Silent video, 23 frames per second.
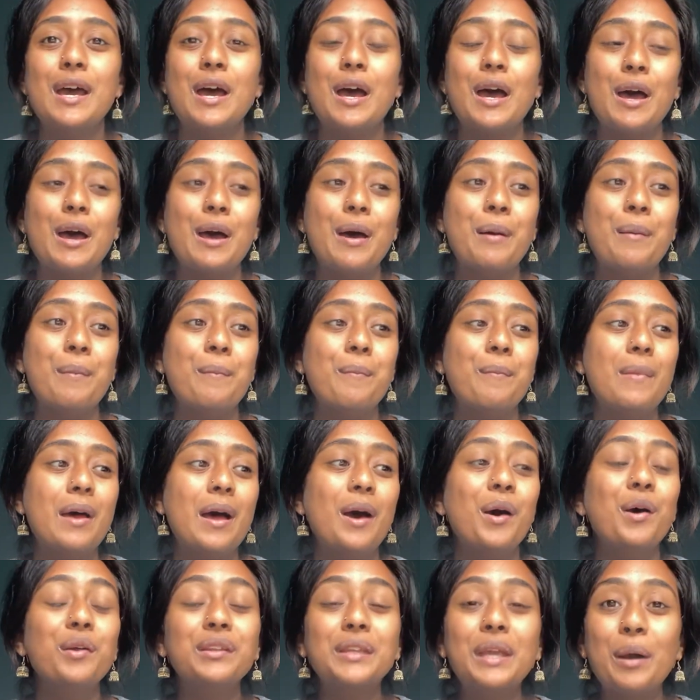
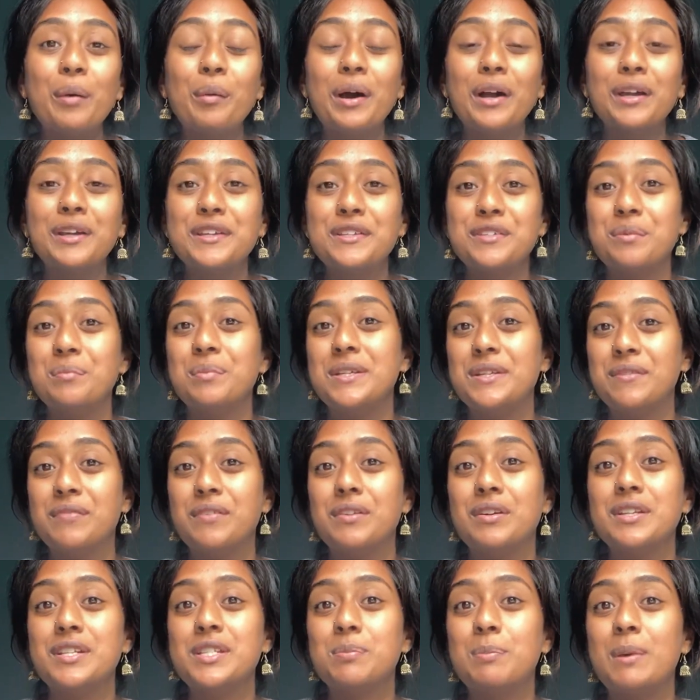healthcare workers from
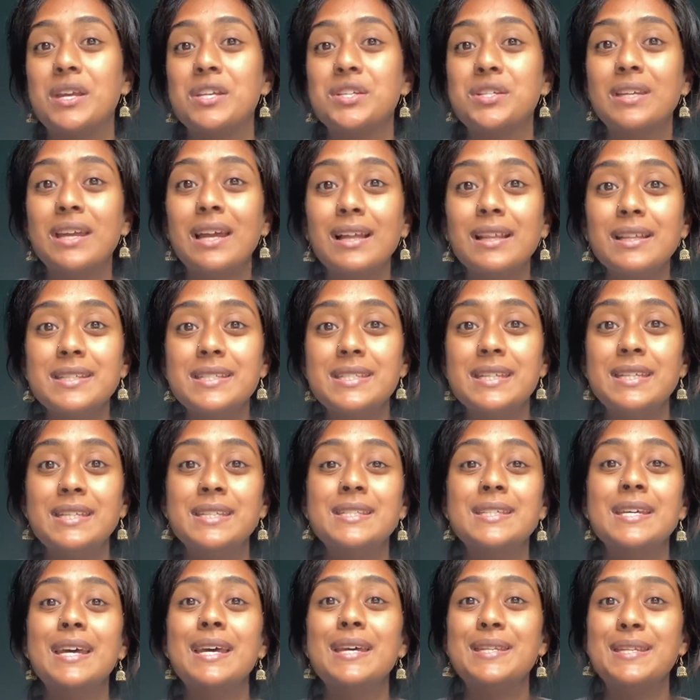different
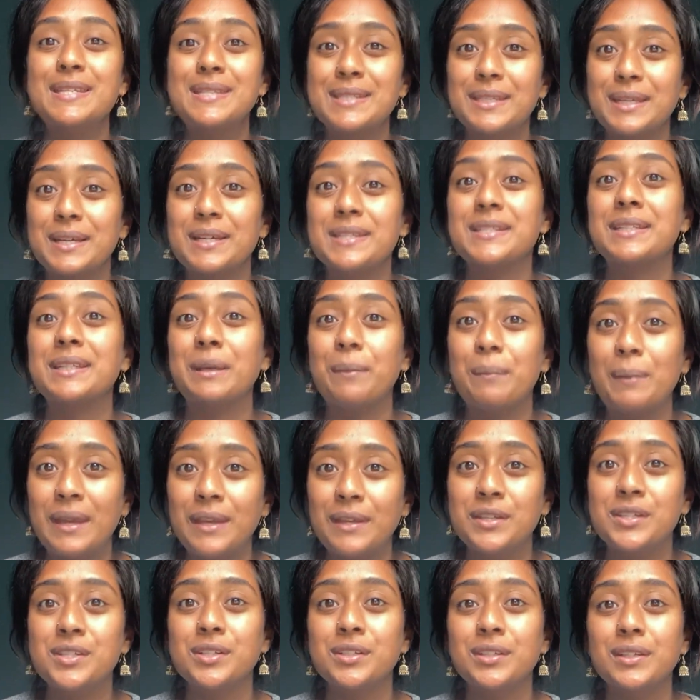specialities discussing a
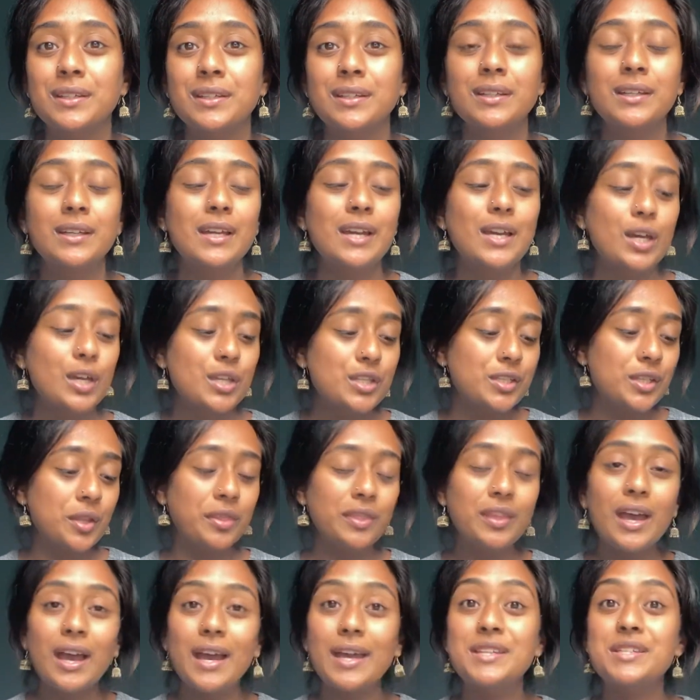patient. So
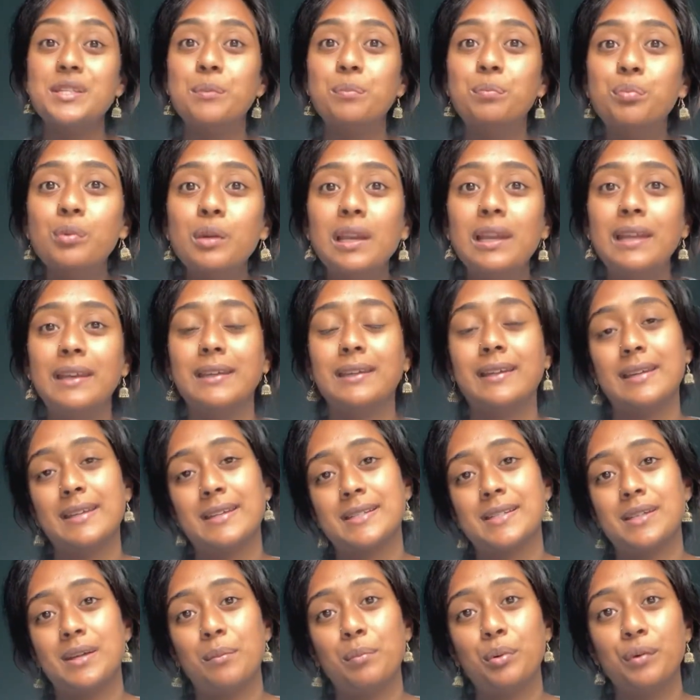that is a brilliant
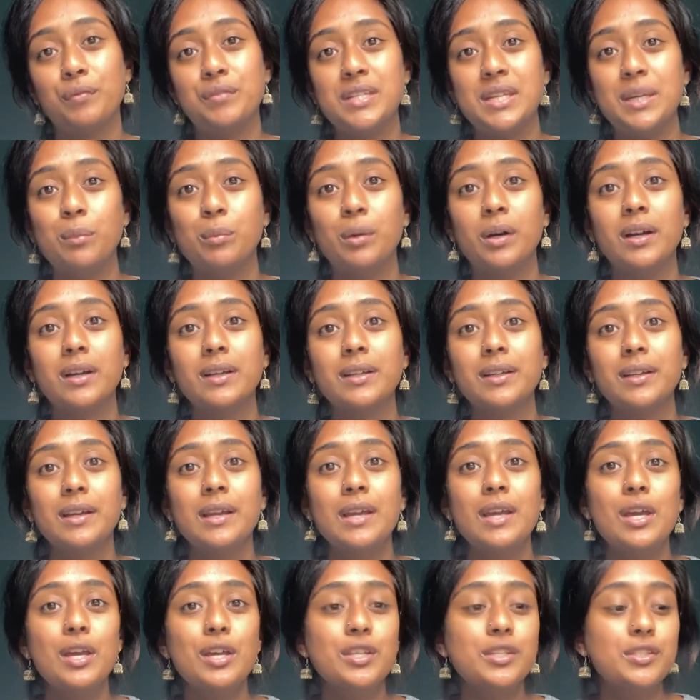example of teamwork.
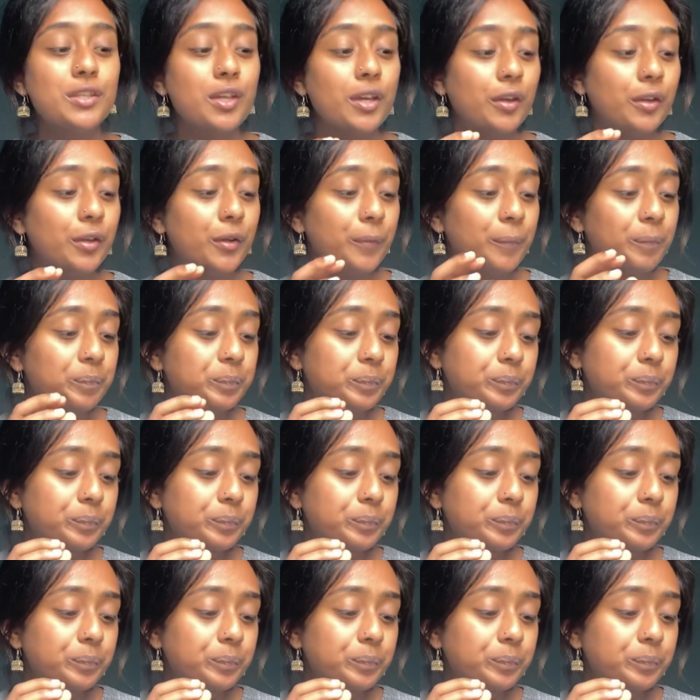So